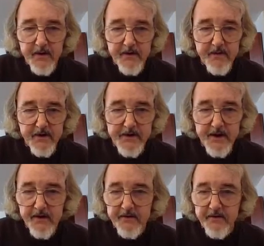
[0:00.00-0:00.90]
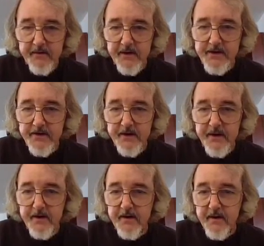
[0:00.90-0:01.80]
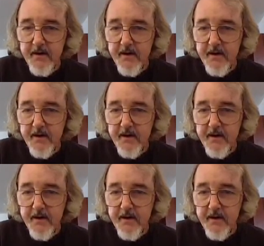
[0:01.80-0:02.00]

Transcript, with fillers: We're in the village now. There's a villager there.